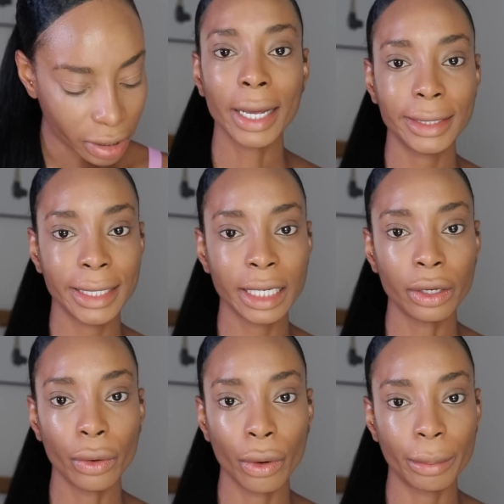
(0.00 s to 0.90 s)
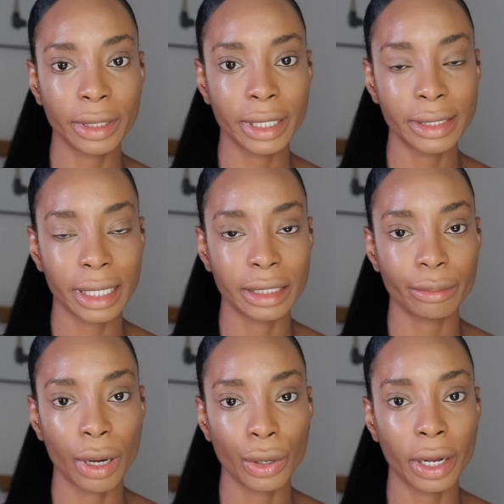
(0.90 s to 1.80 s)
I did open the
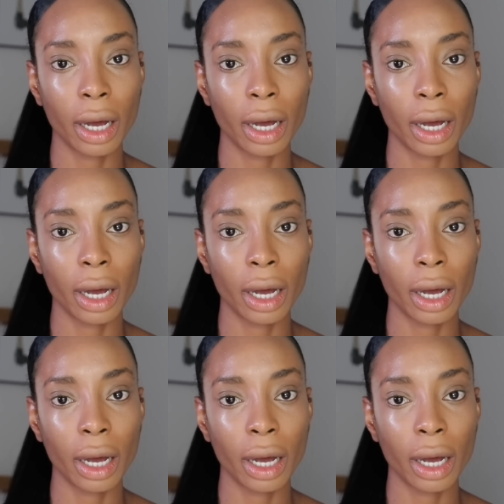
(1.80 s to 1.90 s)
setting powder